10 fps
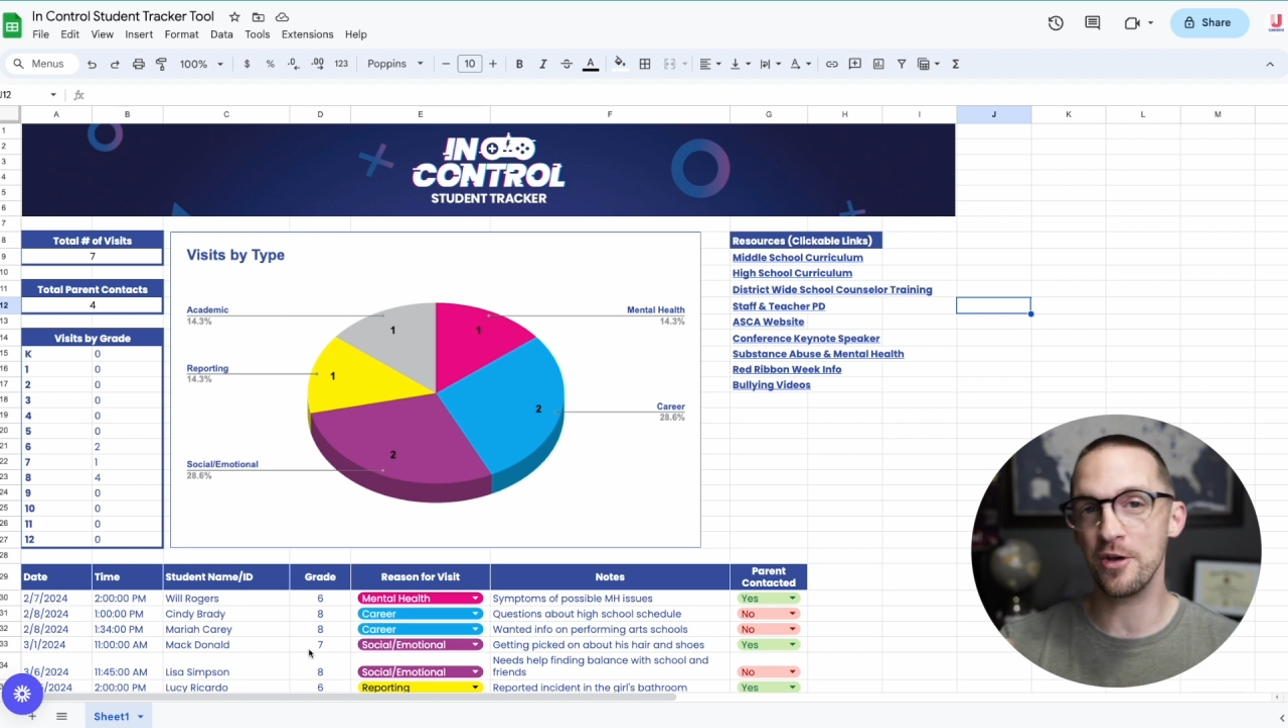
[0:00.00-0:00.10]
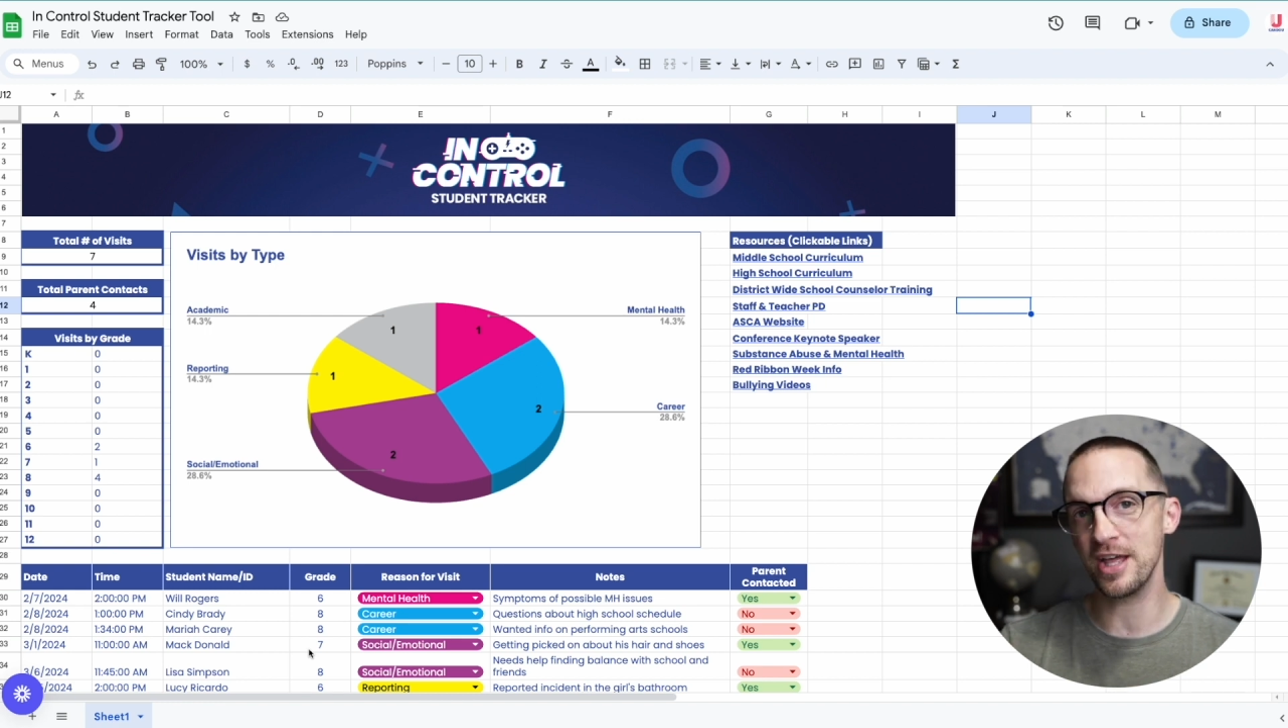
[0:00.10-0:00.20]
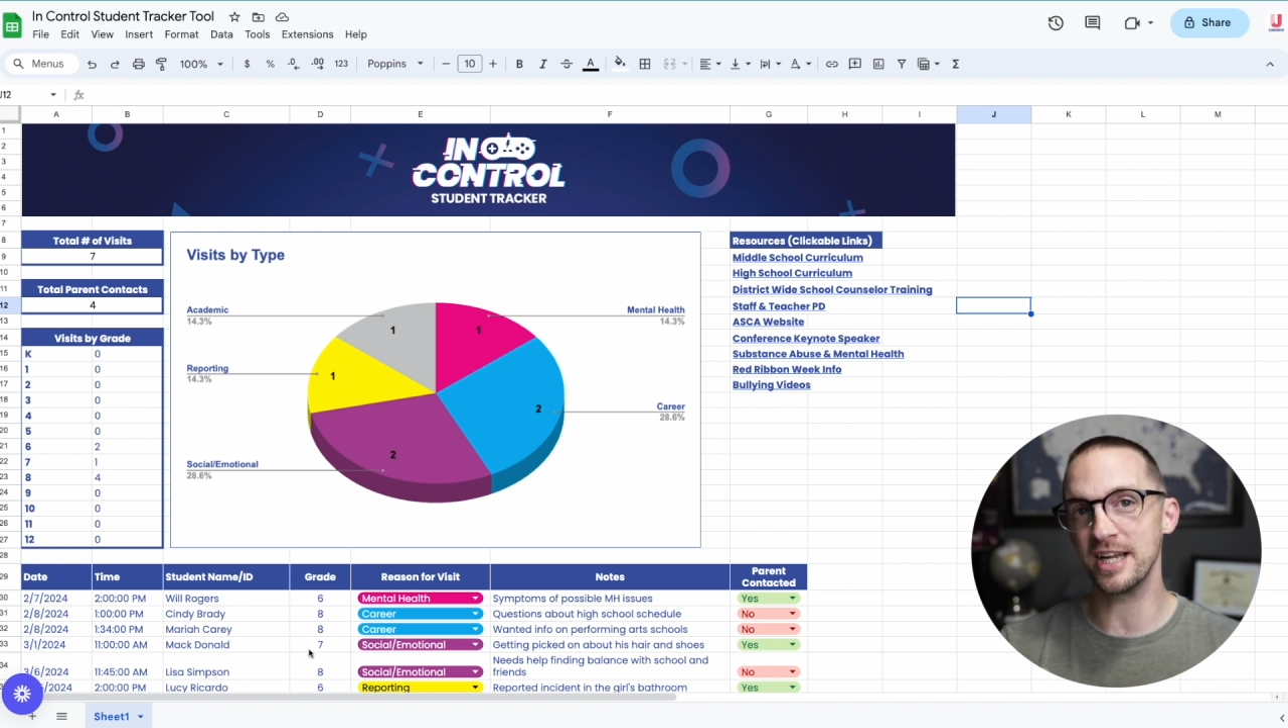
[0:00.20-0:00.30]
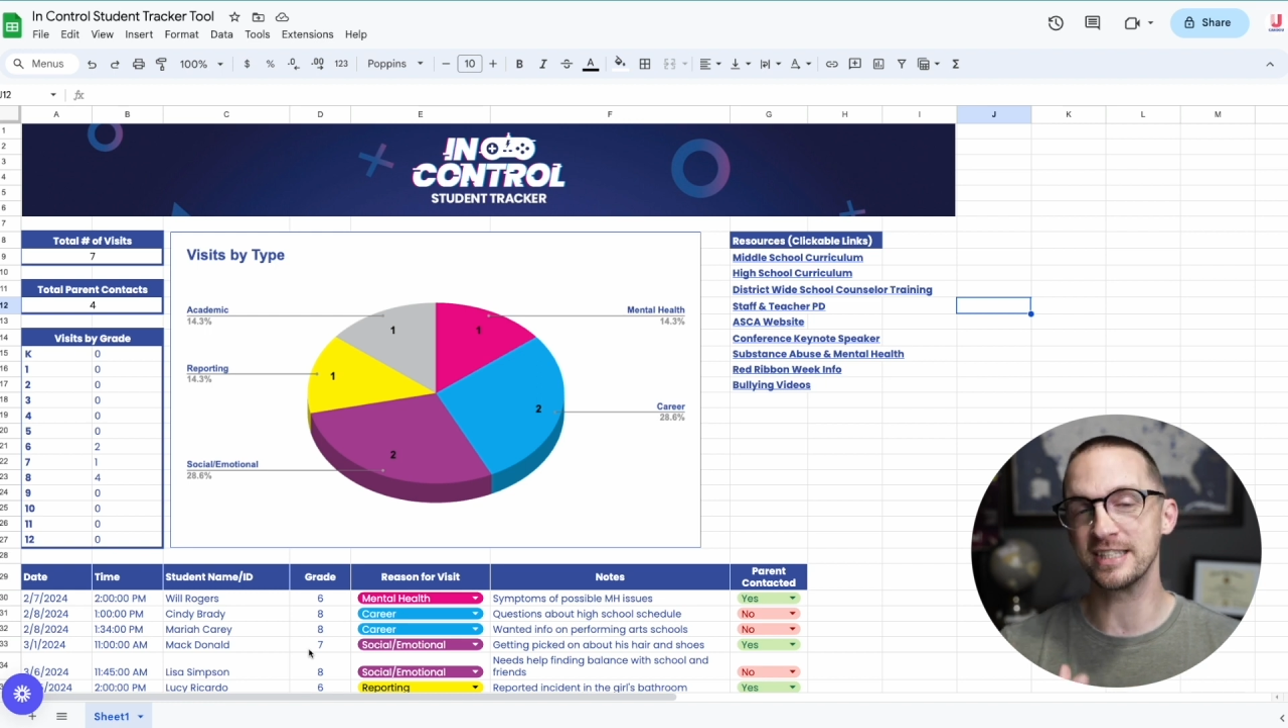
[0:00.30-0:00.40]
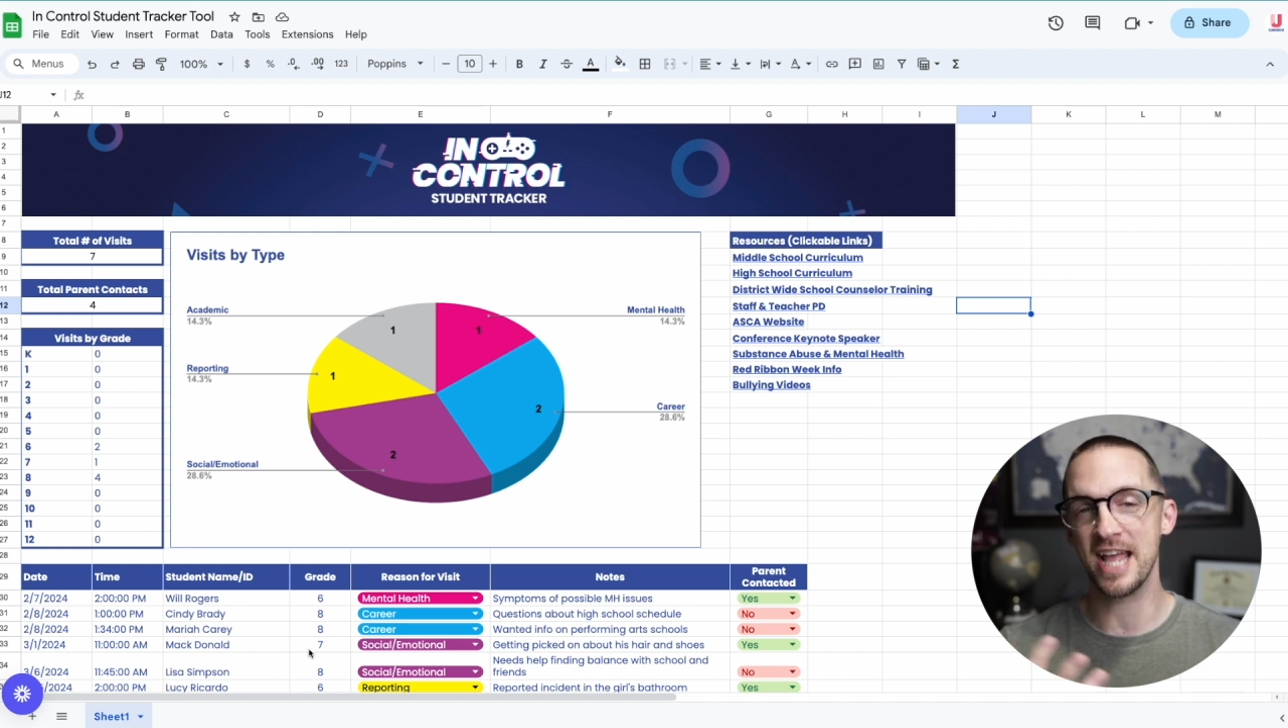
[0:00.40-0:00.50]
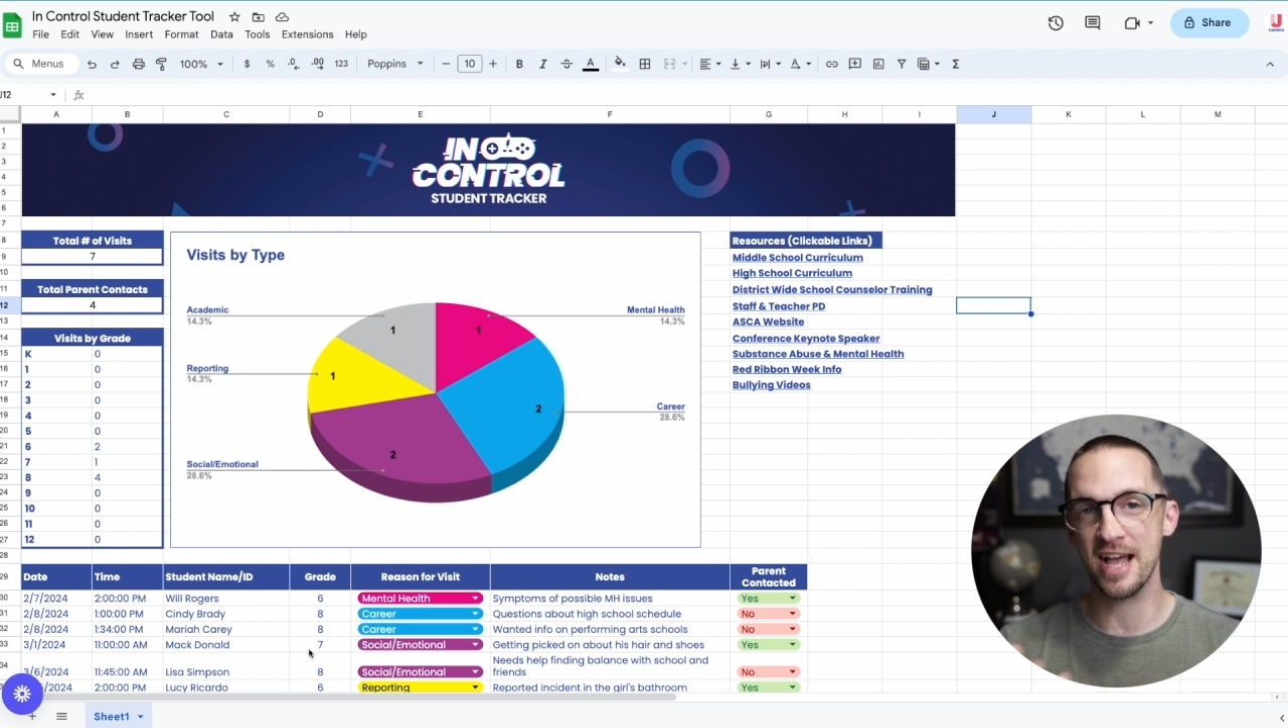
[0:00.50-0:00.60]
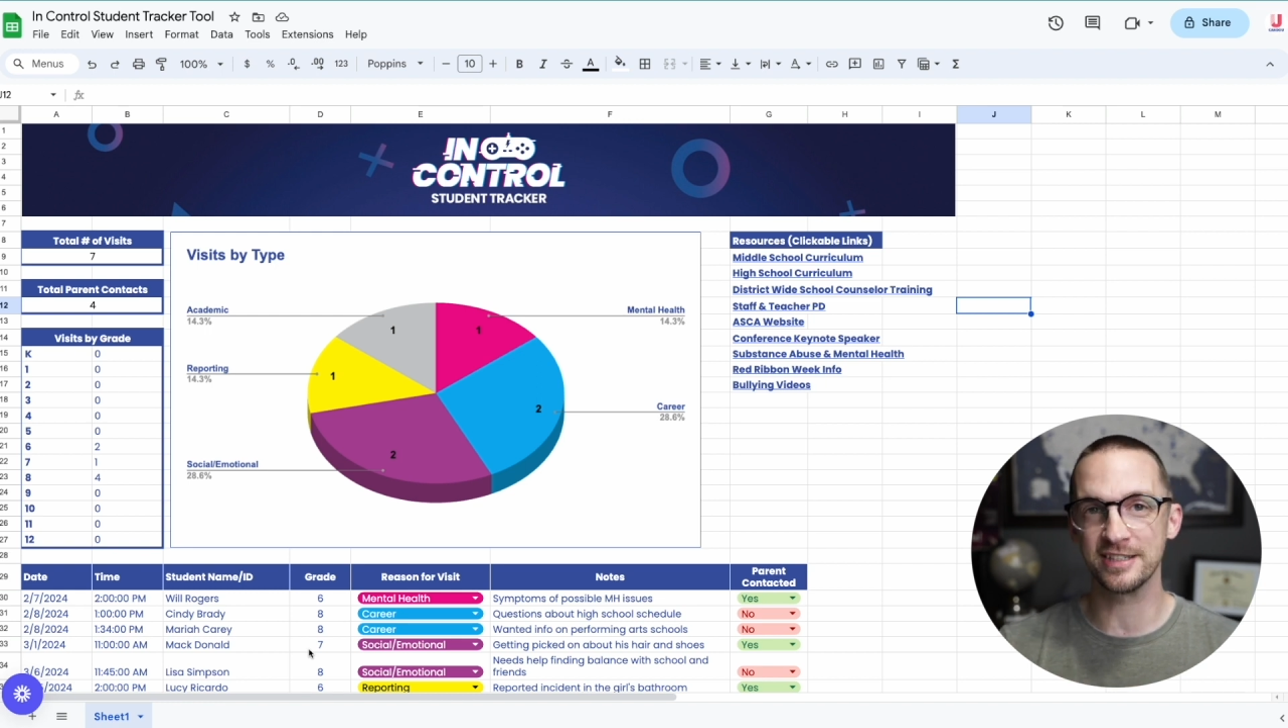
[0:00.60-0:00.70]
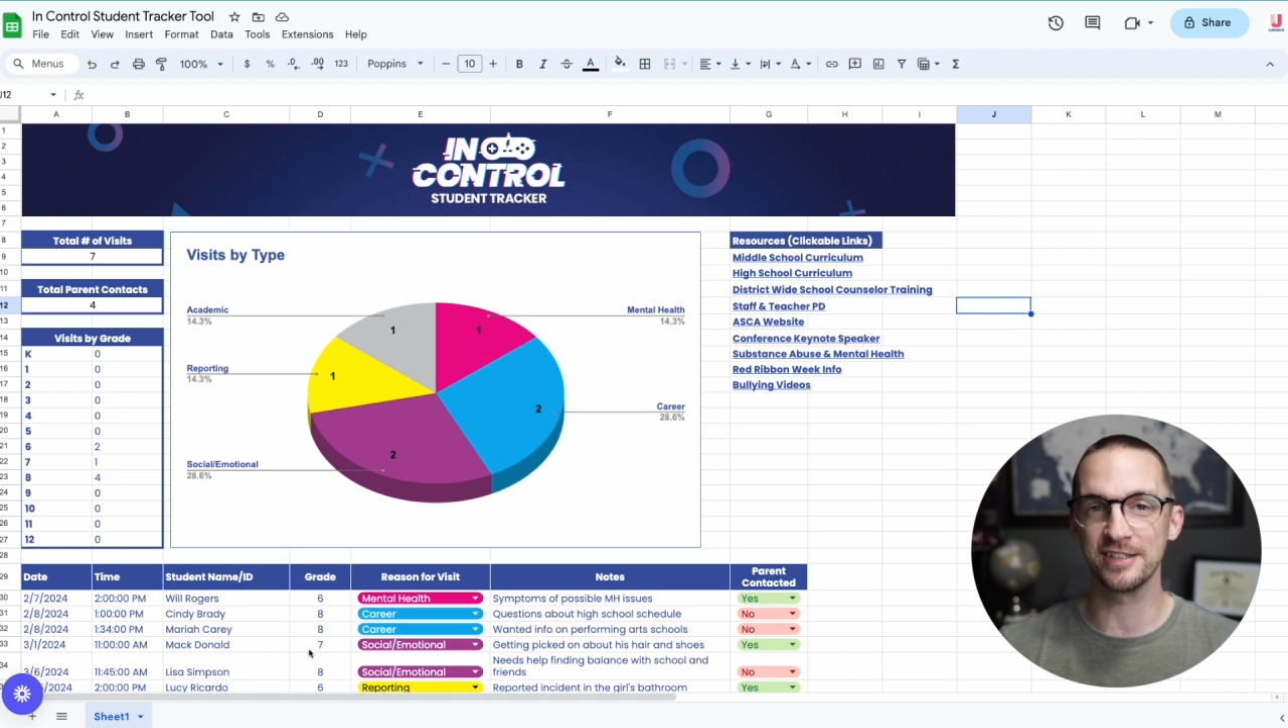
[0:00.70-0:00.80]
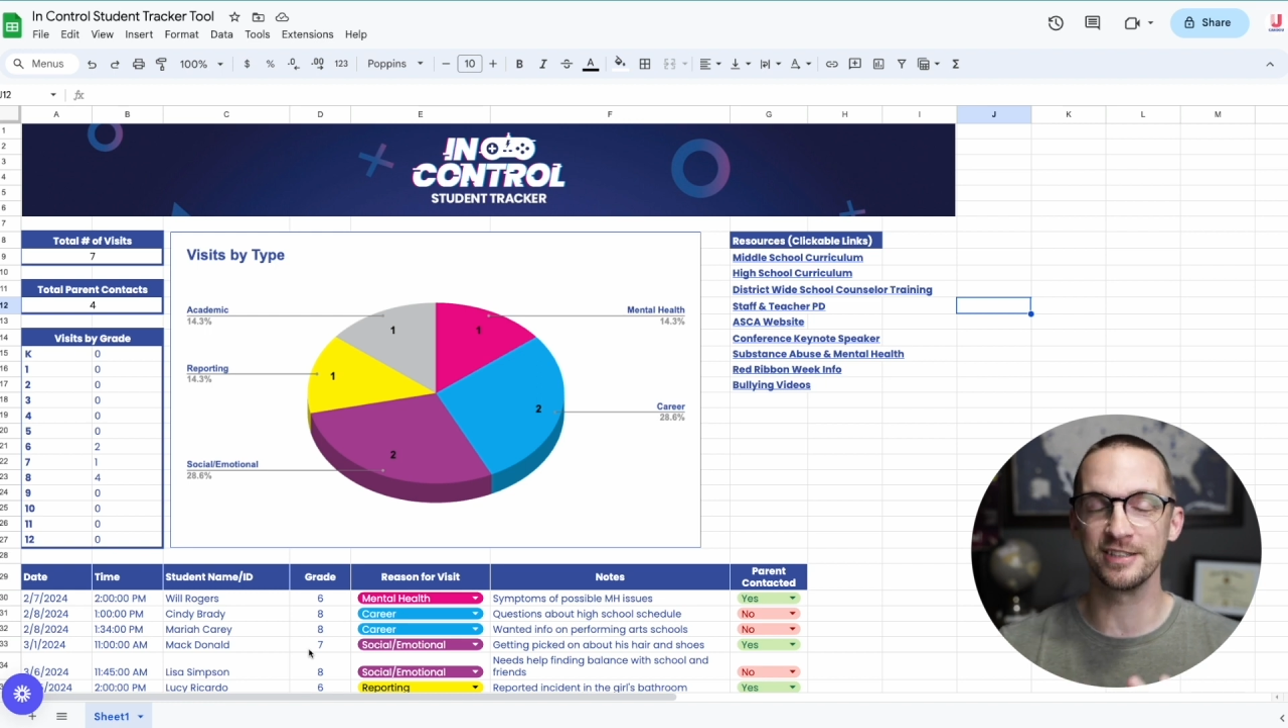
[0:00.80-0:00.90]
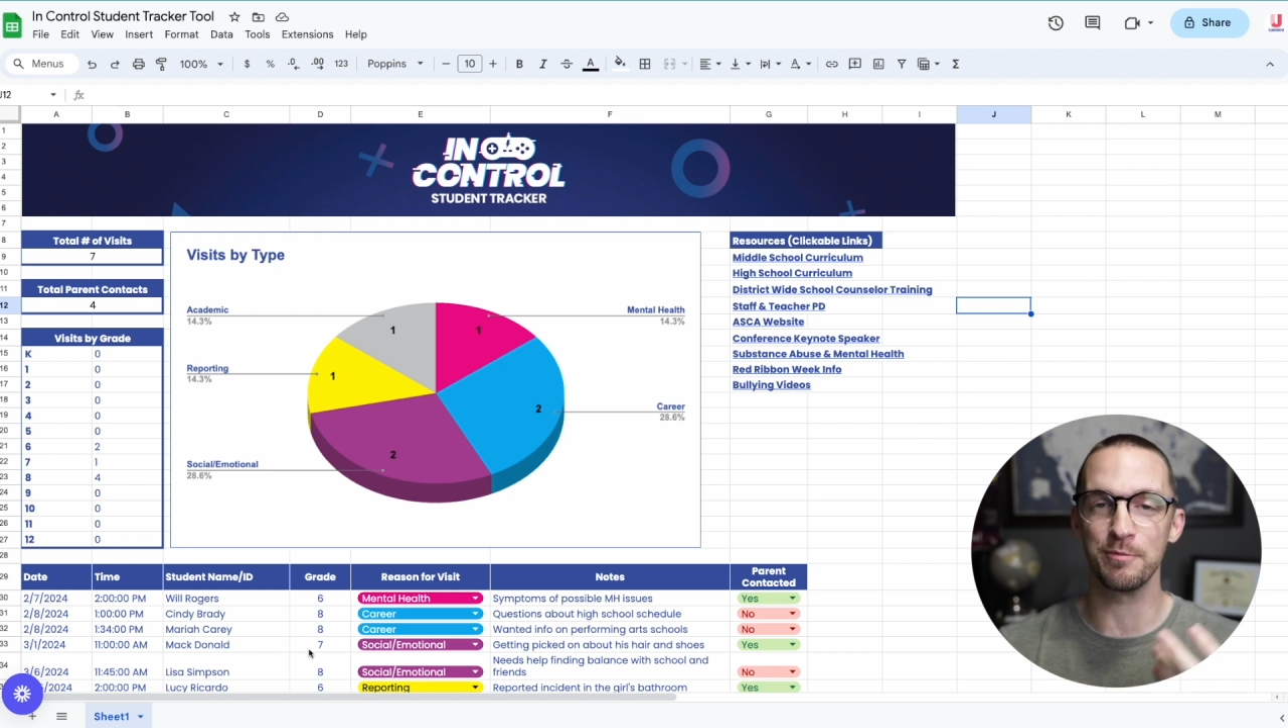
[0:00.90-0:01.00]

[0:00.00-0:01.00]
that as counselors